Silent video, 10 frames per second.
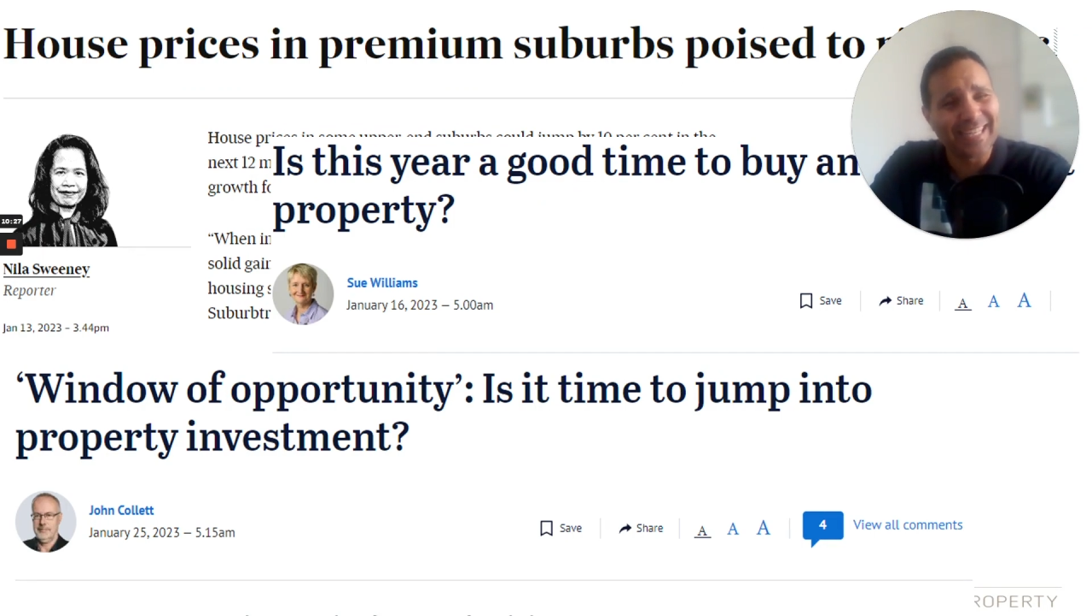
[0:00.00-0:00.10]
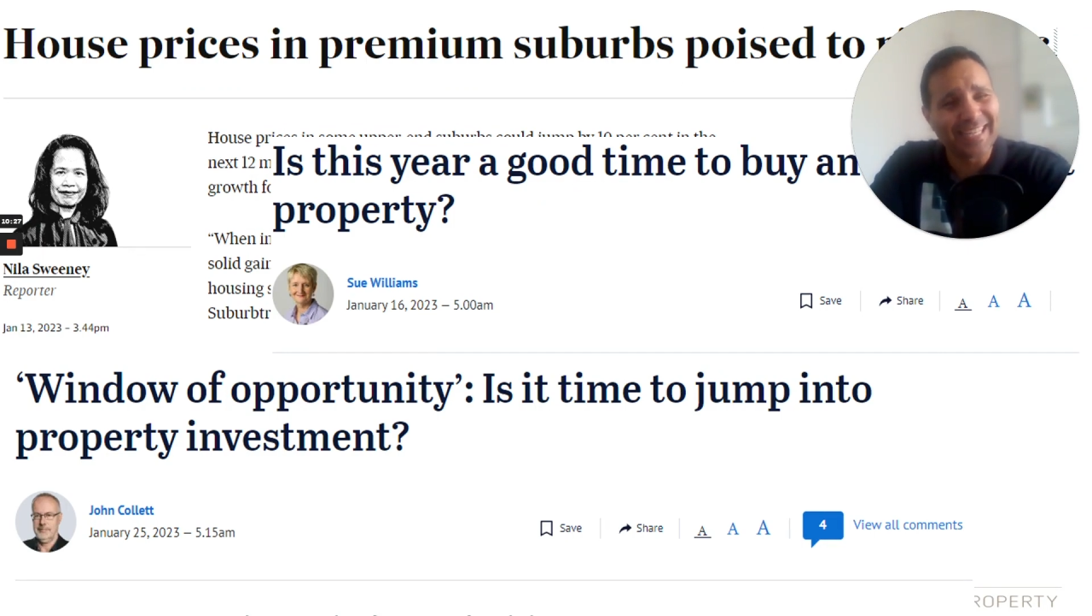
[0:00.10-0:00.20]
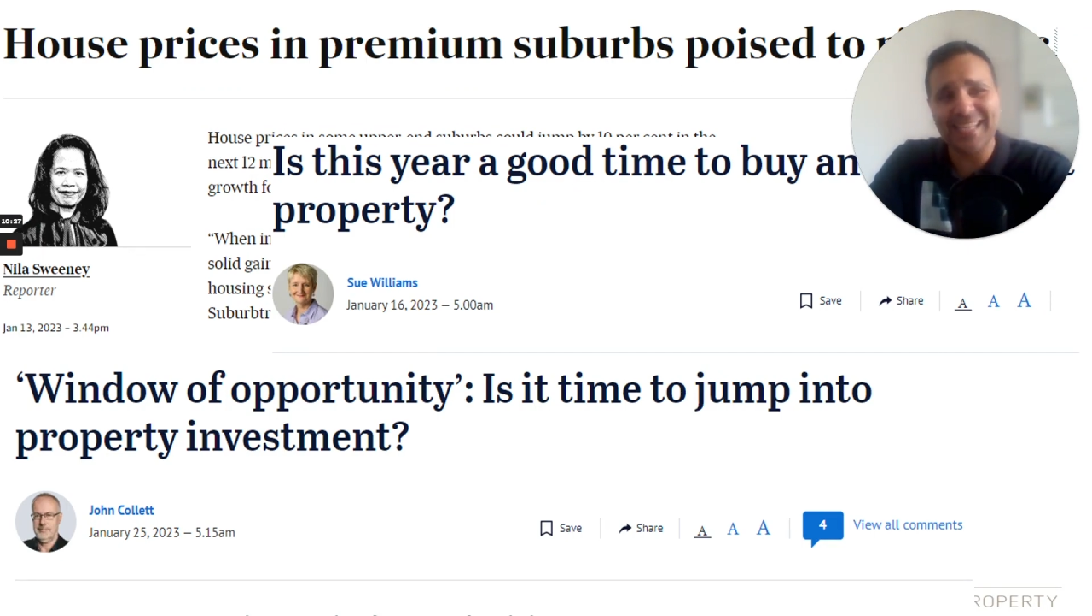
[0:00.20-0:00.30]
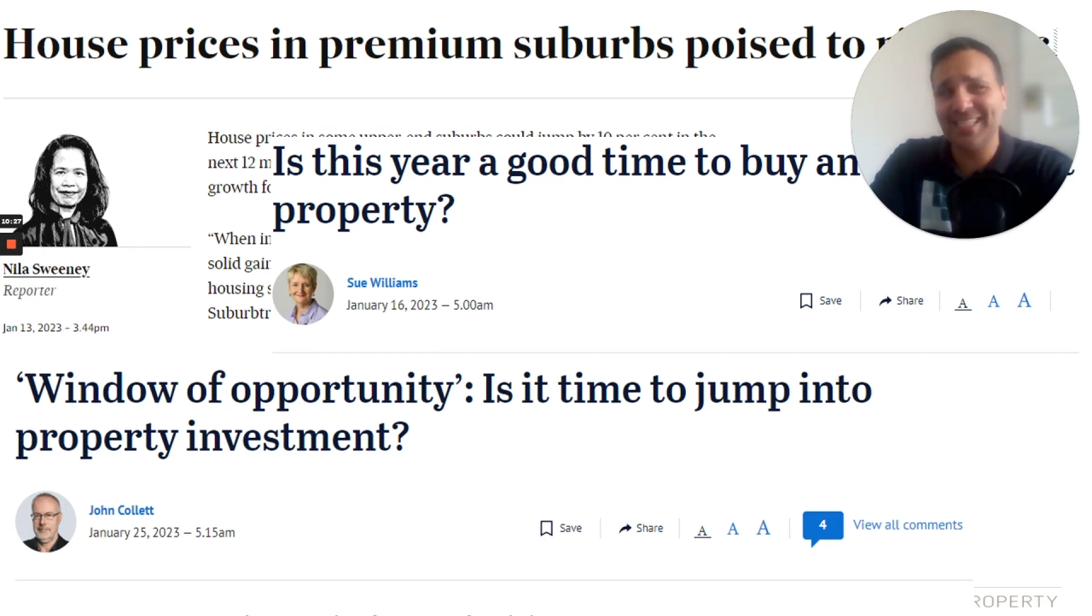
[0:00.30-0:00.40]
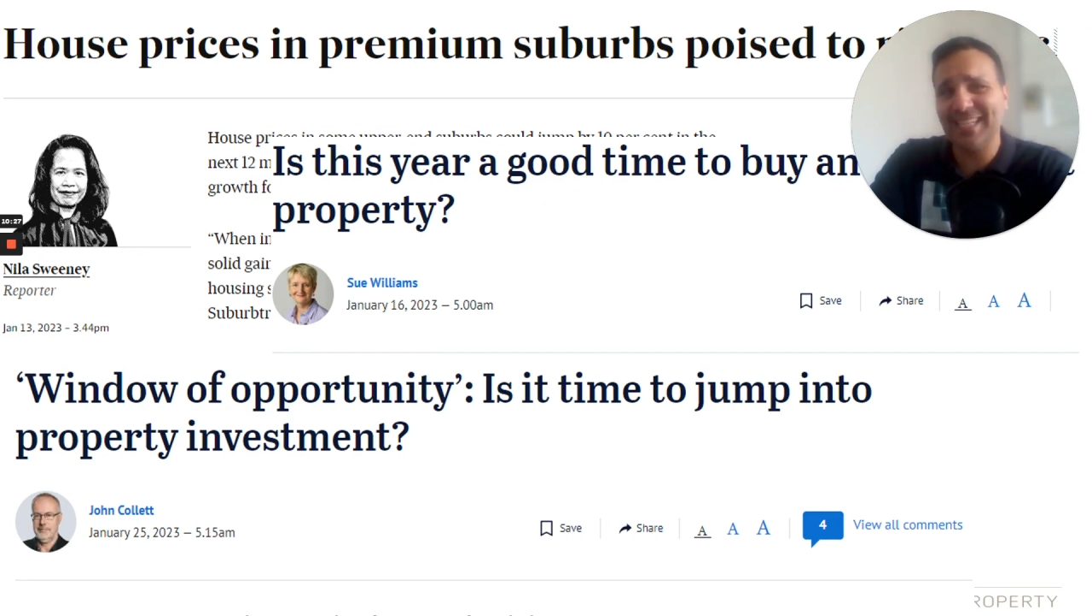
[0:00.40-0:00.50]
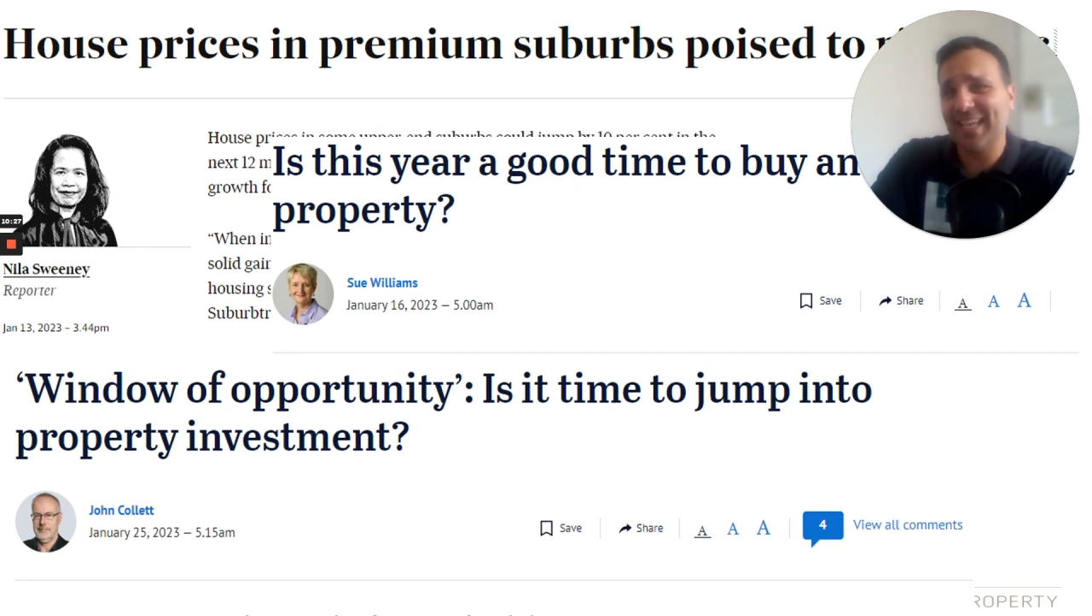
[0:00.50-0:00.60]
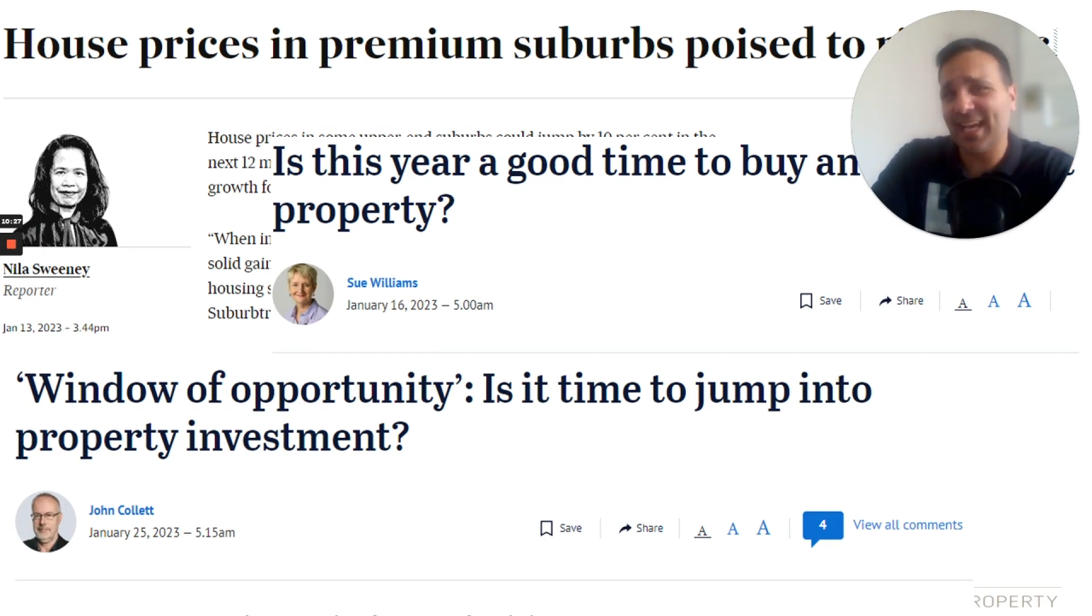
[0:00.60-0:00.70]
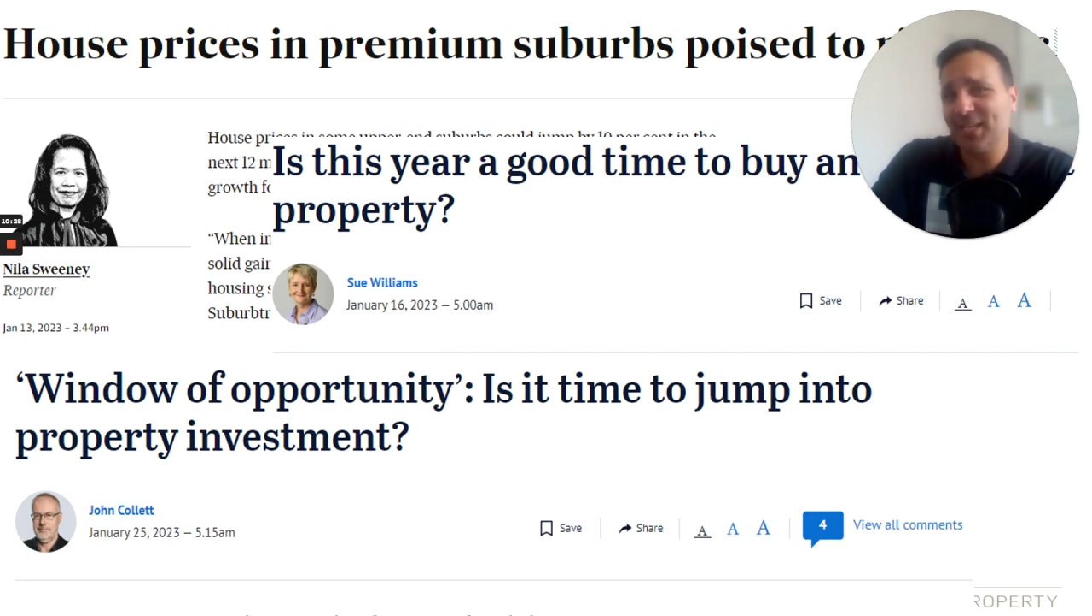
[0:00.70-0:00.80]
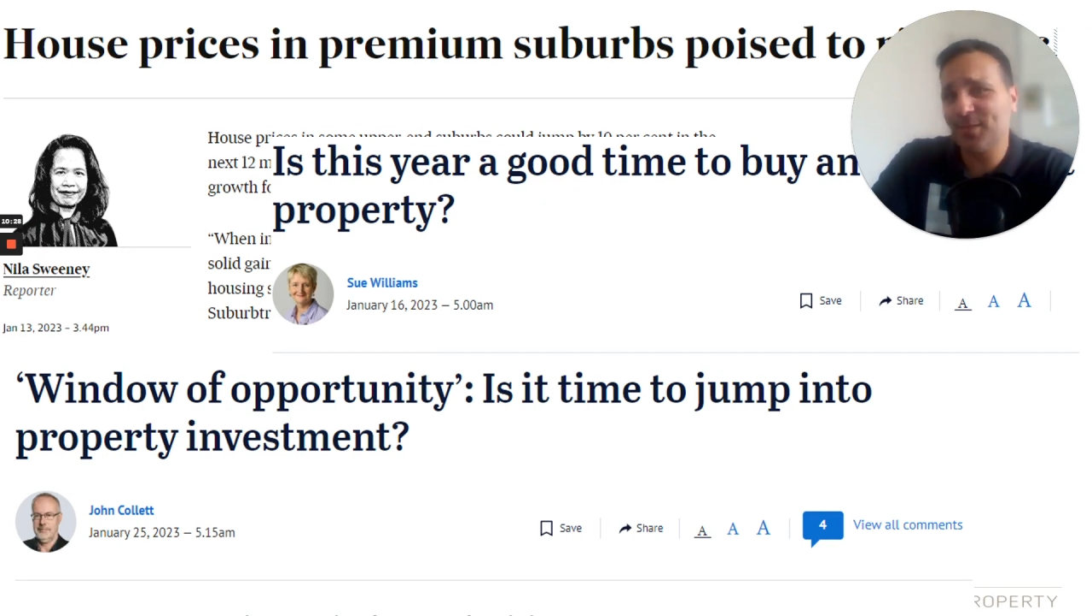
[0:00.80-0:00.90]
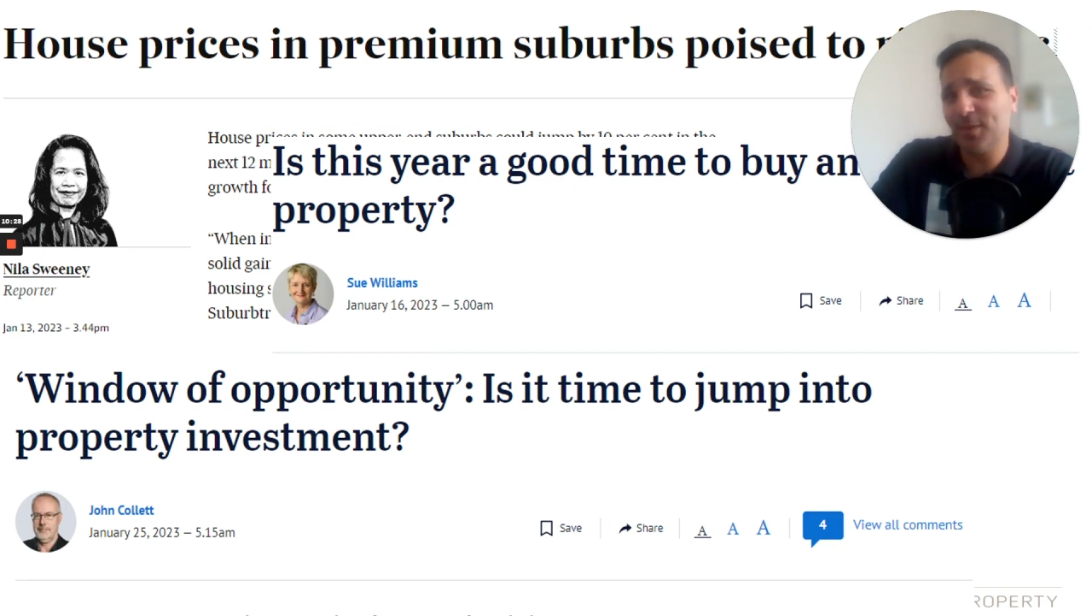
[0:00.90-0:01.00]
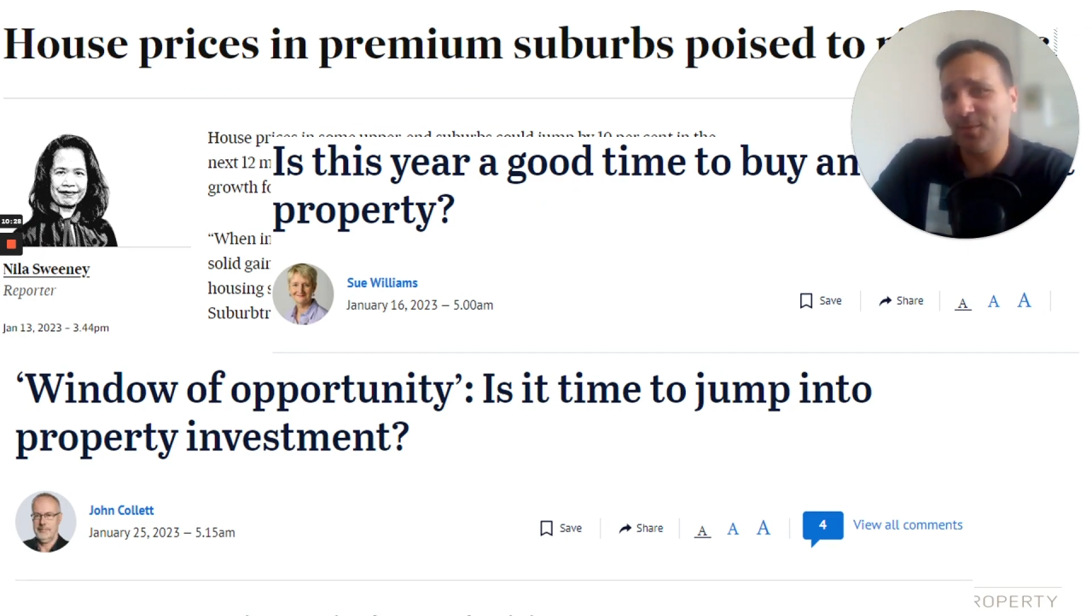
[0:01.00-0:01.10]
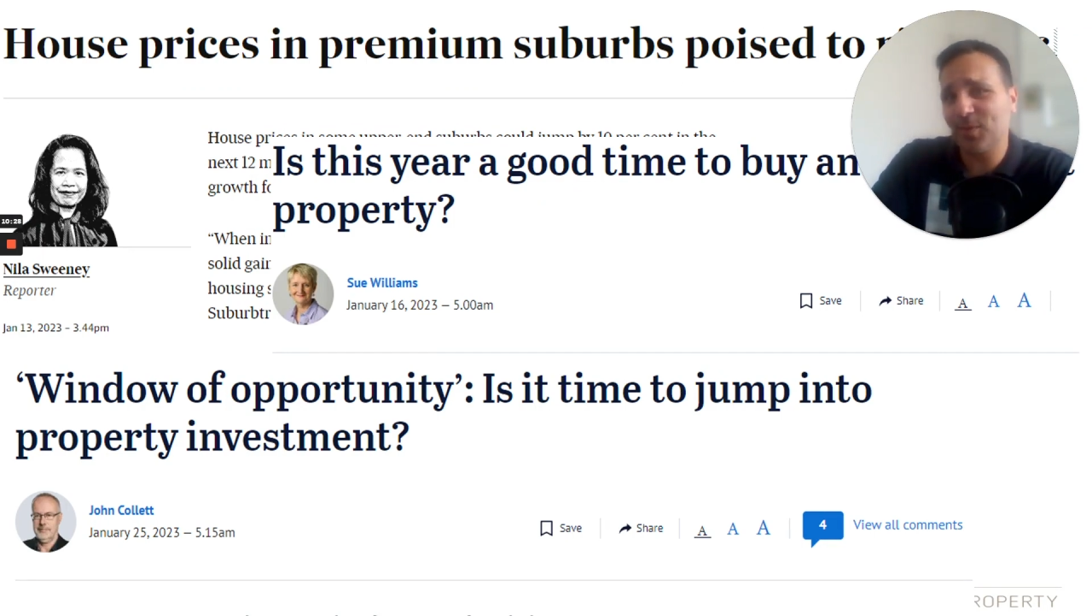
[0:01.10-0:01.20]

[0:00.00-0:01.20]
less engagement